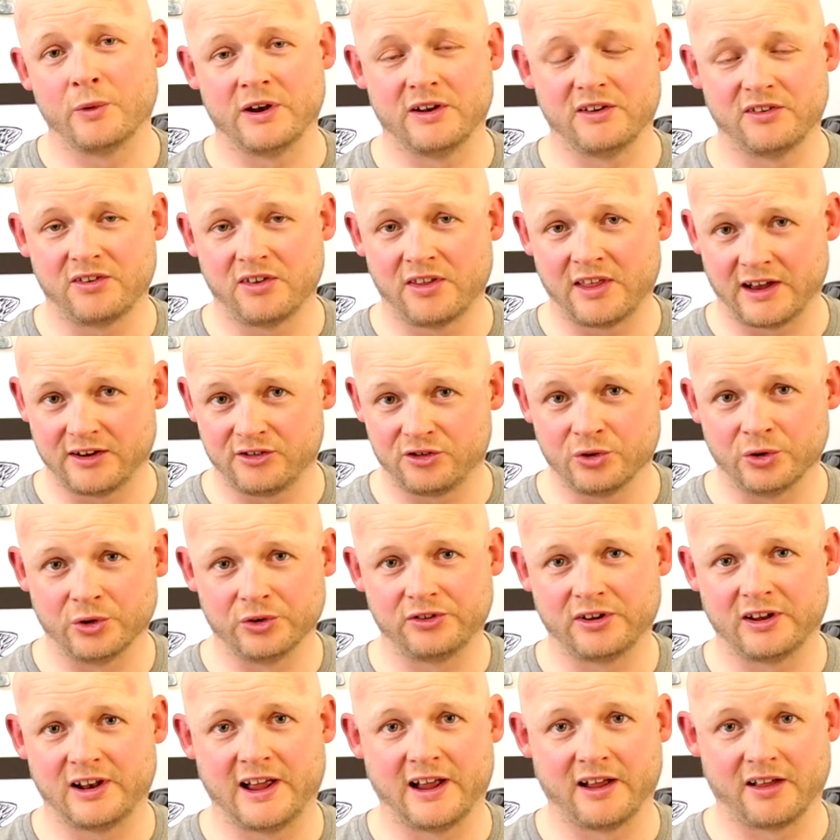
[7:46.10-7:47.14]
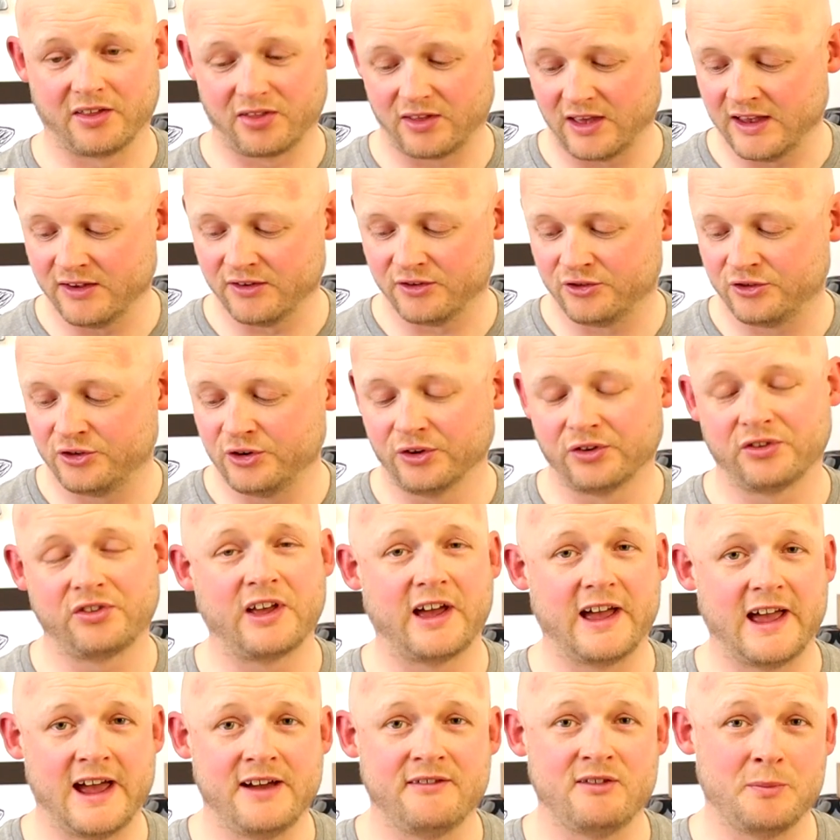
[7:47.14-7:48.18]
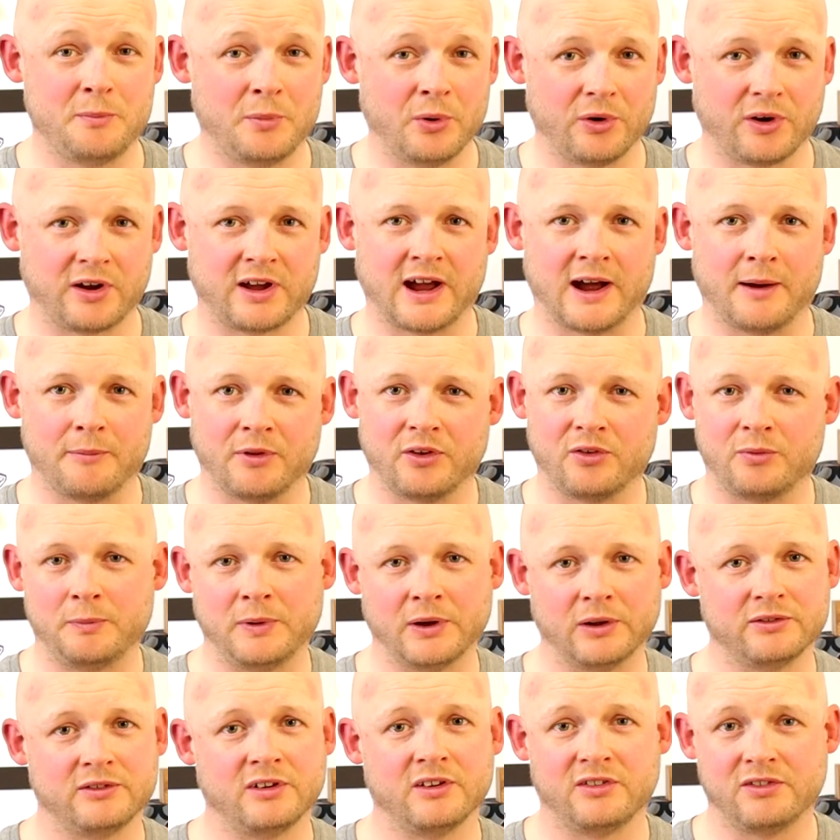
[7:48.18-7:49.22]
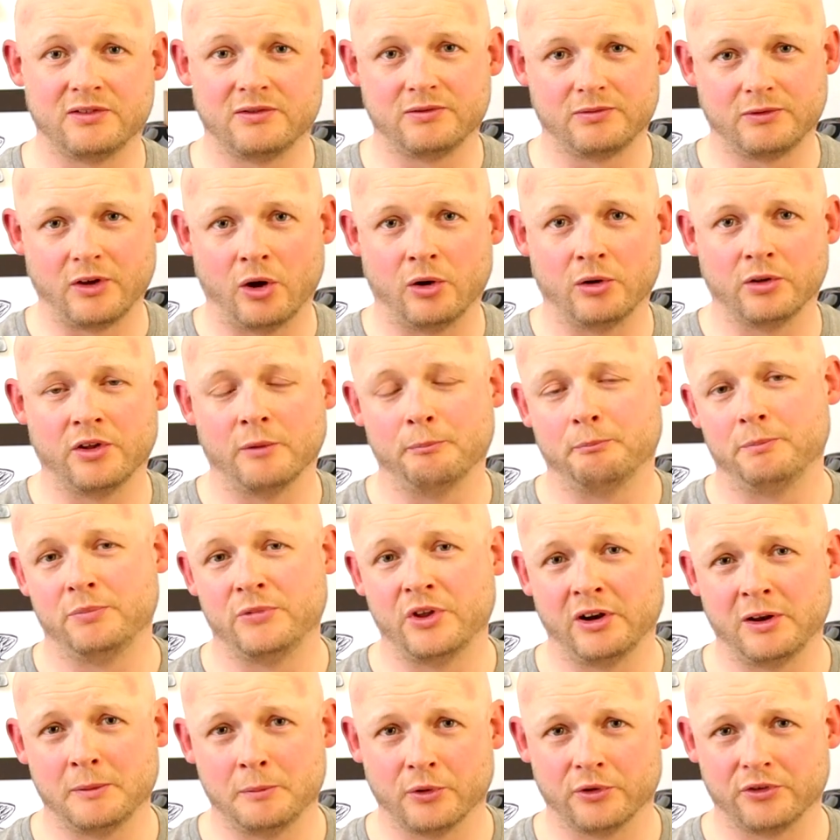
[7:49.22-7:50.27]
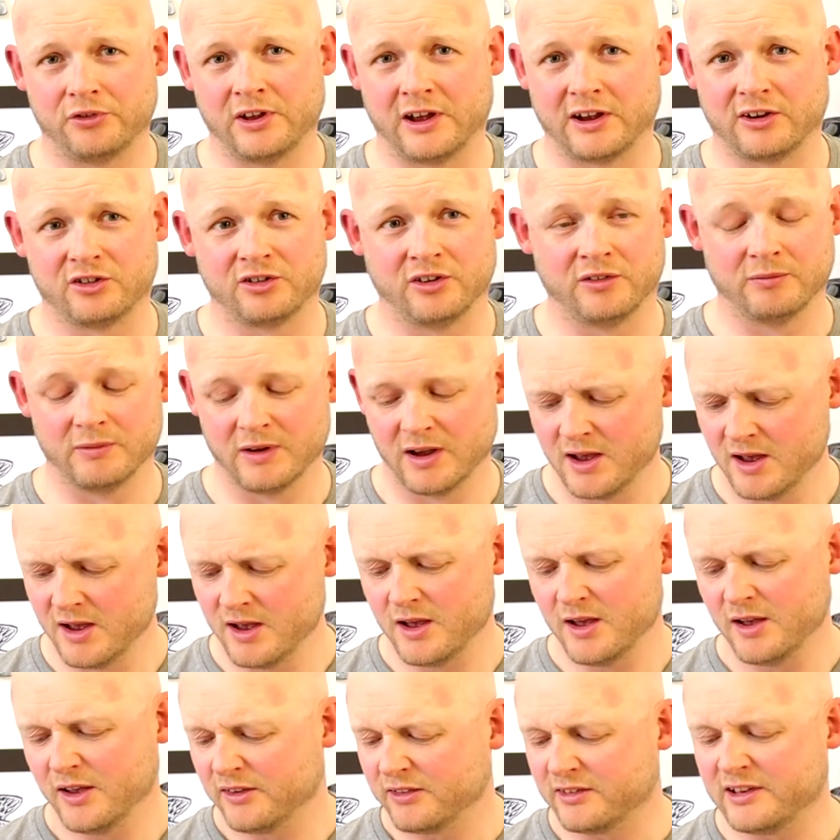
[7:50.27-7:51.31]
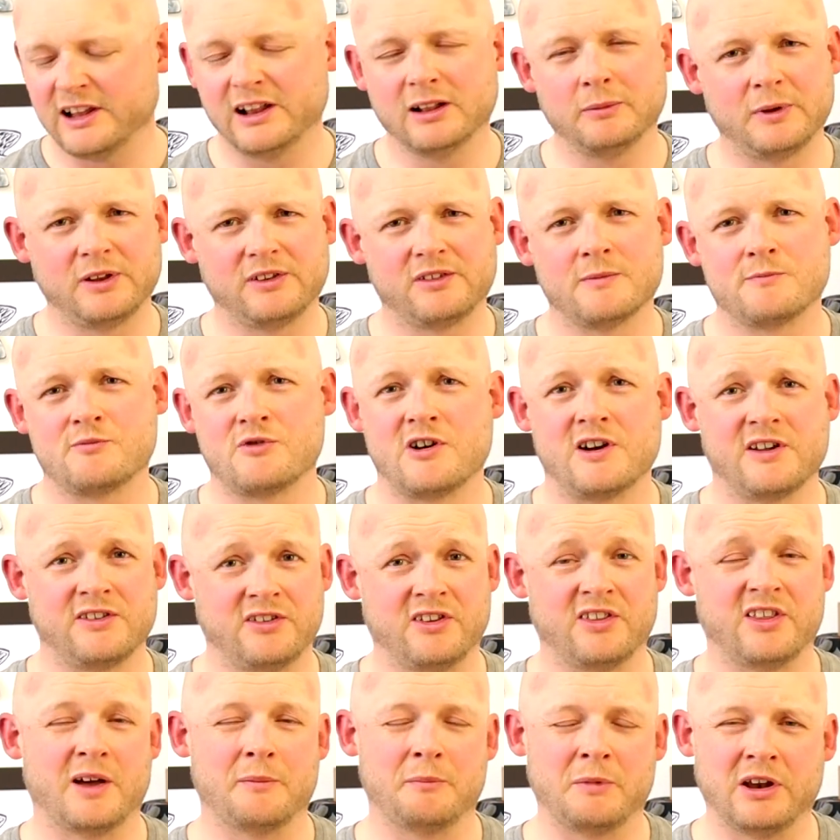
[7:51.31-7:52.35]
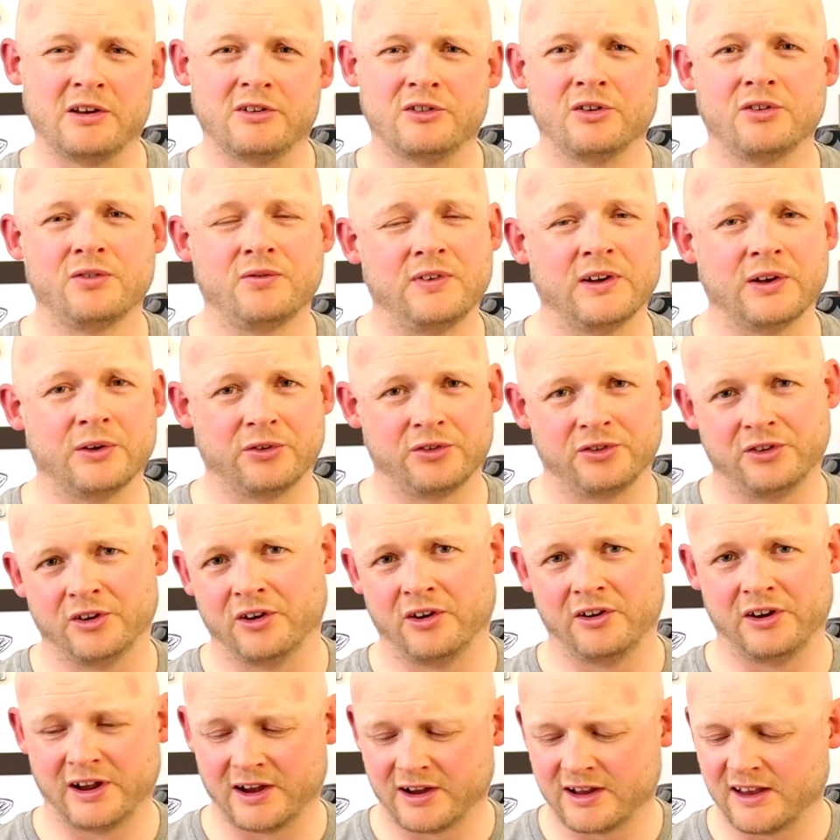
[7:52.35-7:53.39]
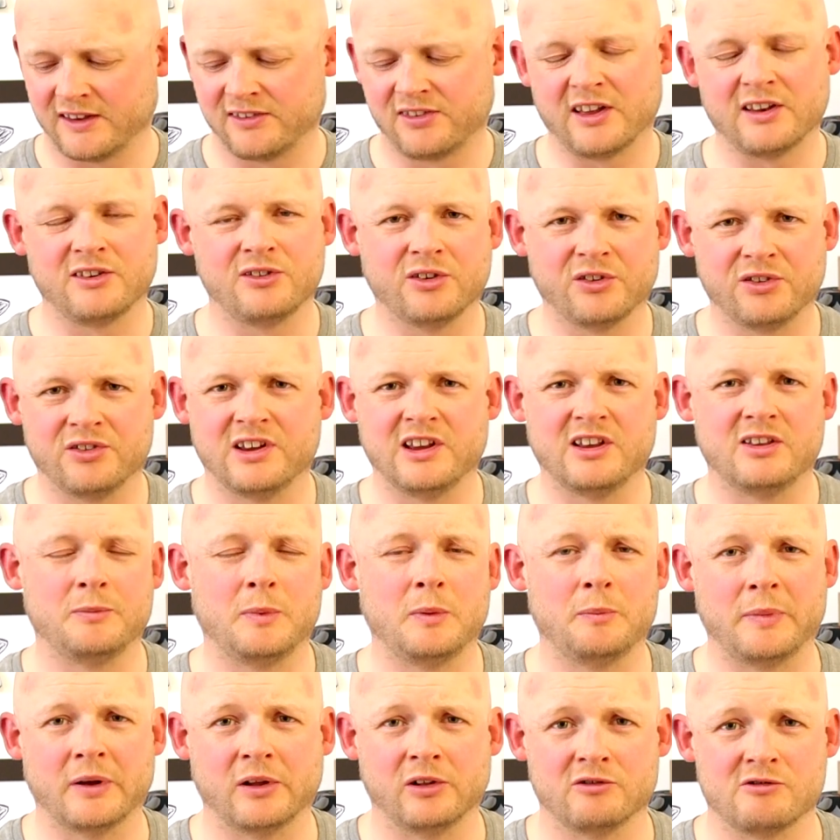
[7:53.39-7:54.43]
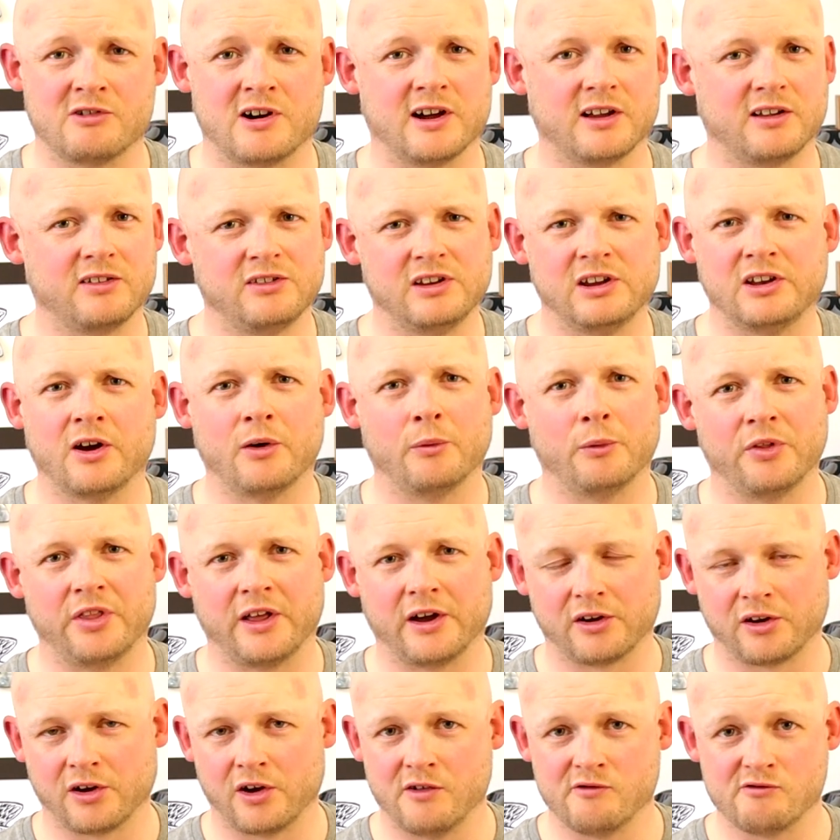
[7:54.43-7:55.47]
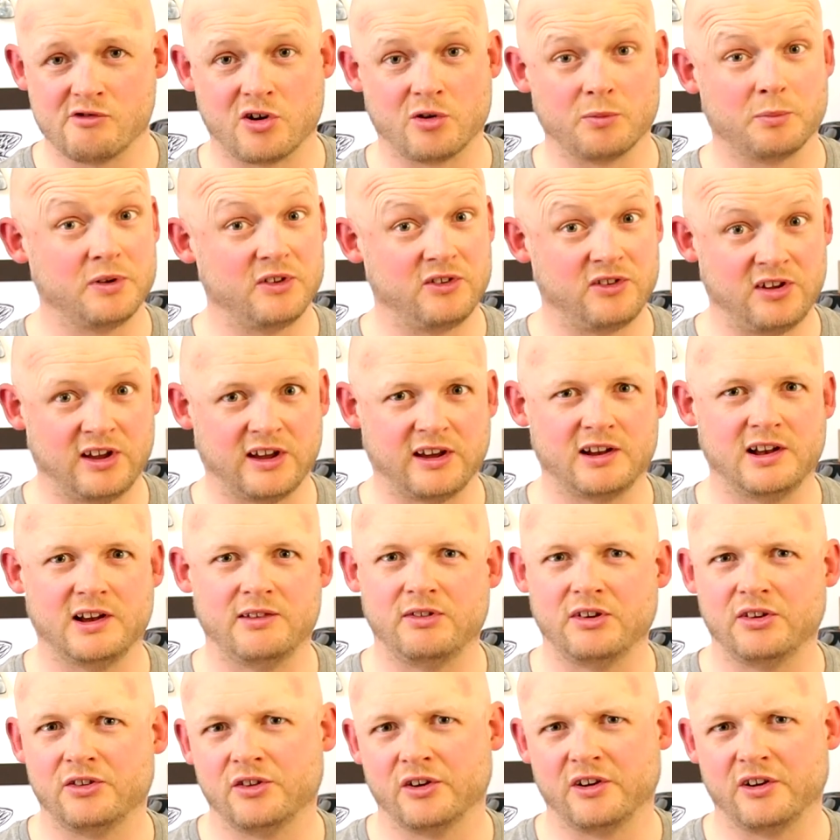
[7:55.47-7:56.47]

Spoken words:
when it's that shorter length, is just that heavy butt cap that's built to hold the dolly butt section. It's a little bit surprised with that, but it does feel sturdy. I guess that does need to be built right, because you don't want that going wrong, particularly if you